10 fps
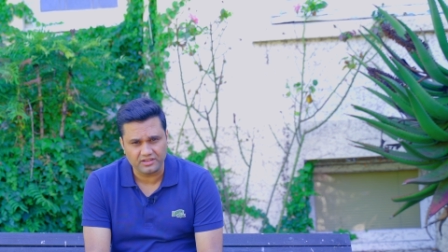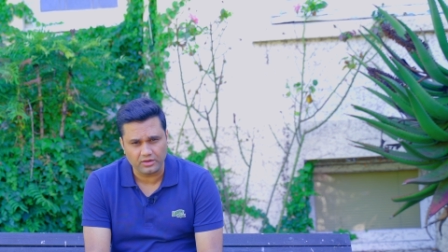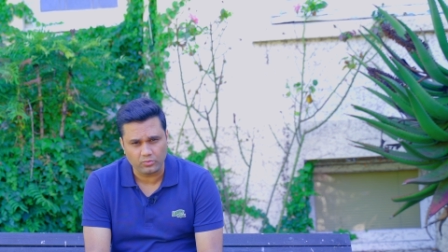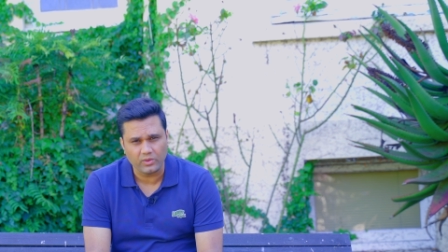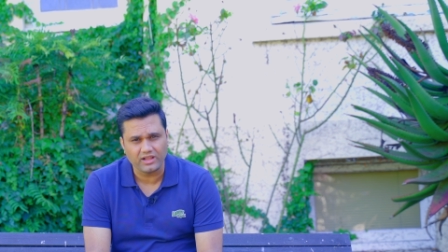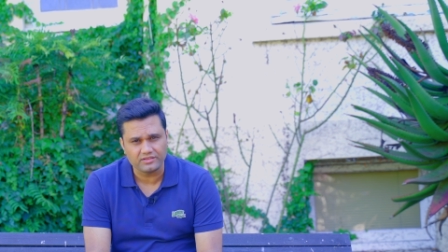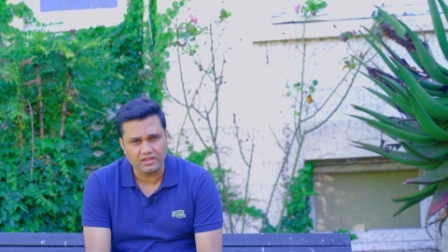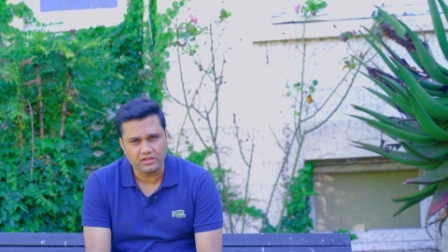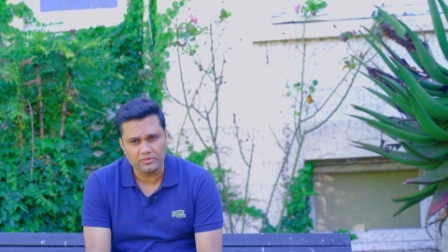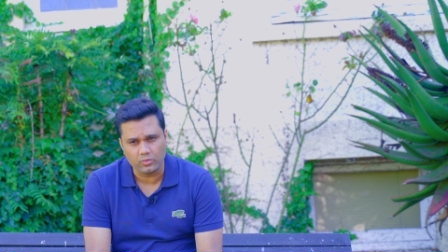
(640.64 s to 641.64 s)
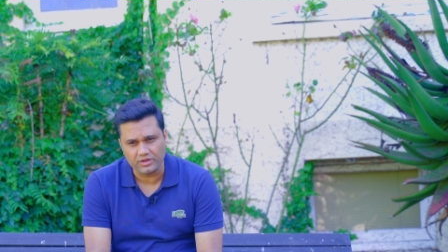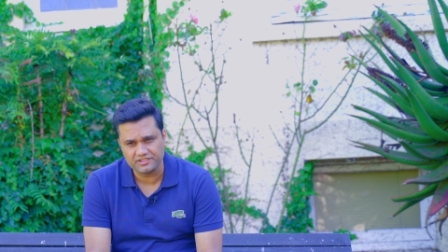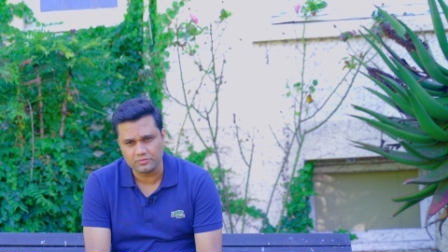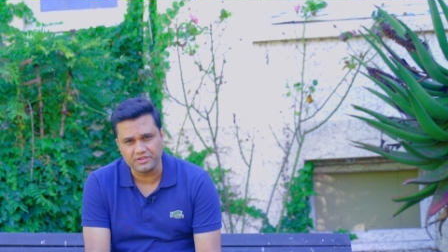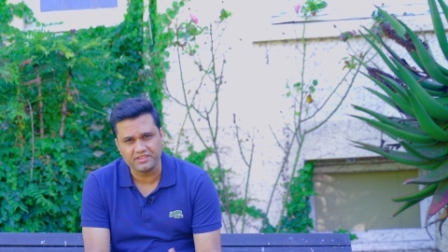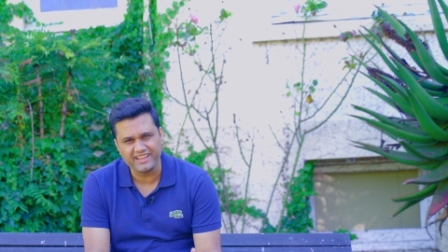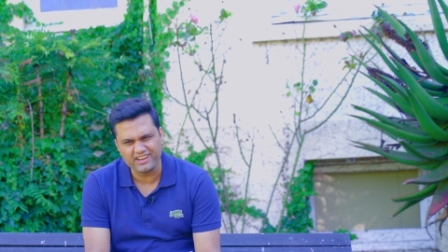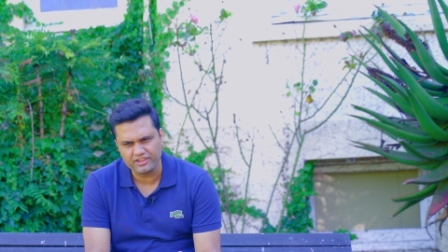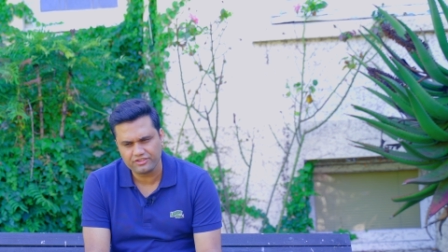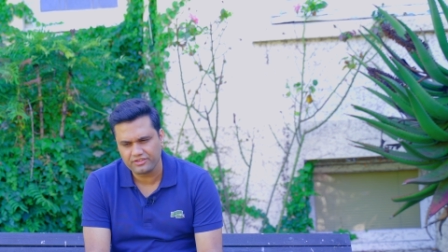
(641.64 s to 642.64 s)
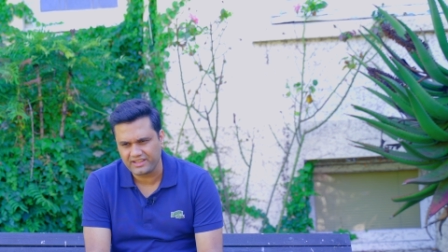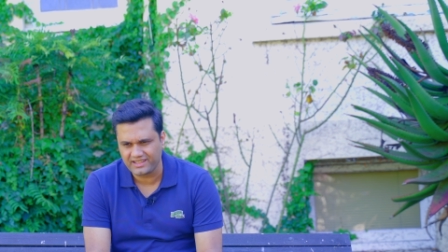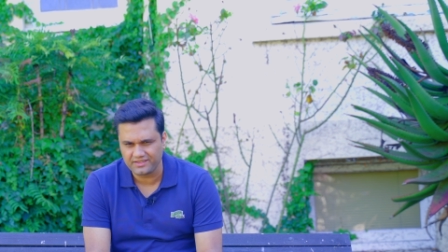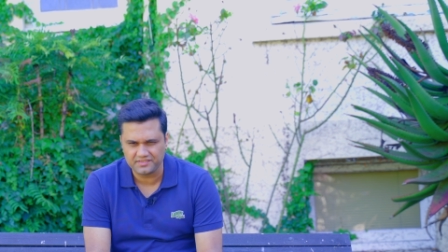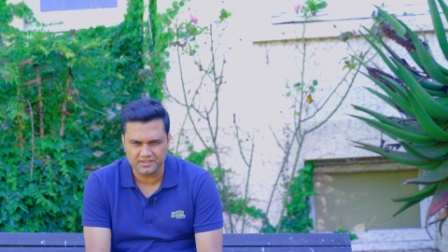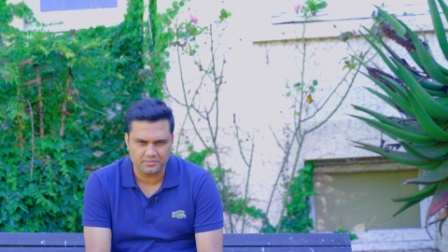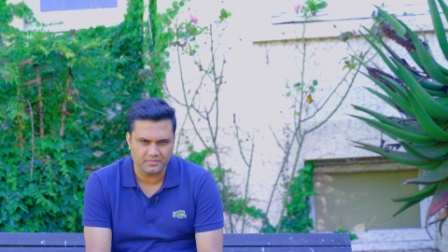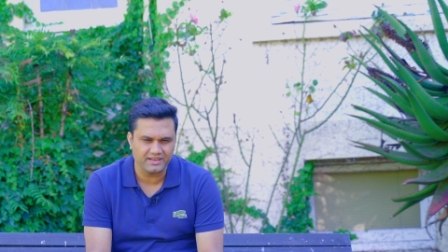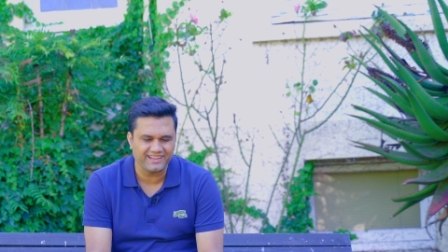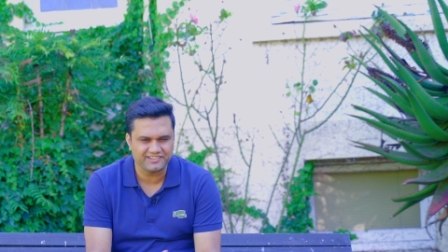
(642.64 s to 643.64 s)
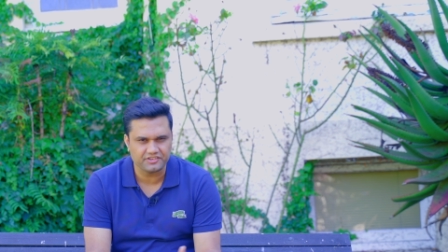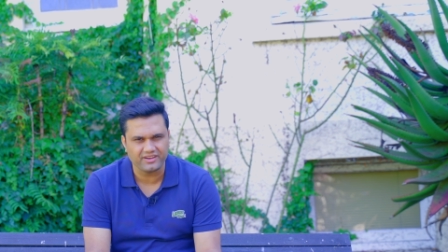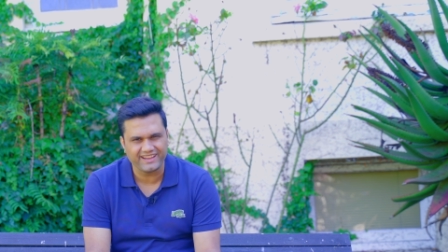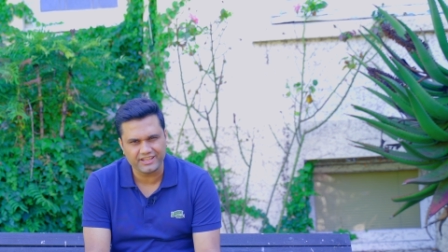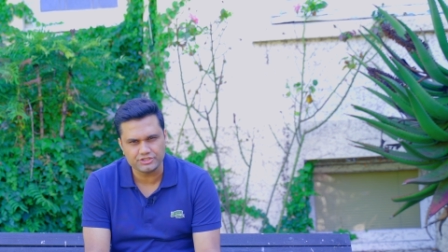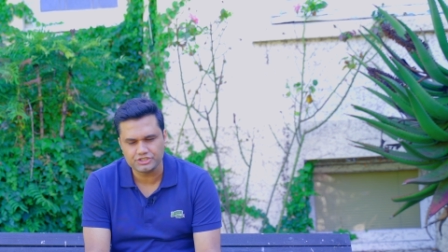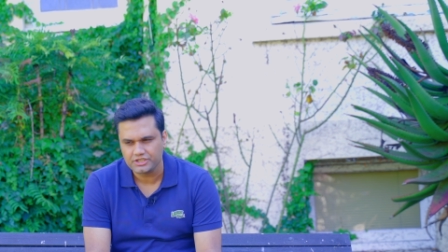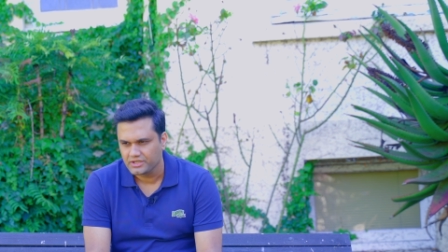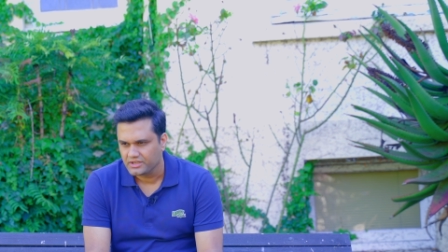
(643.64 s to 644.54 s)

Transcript: are well versed with English. That gives them an extra edge.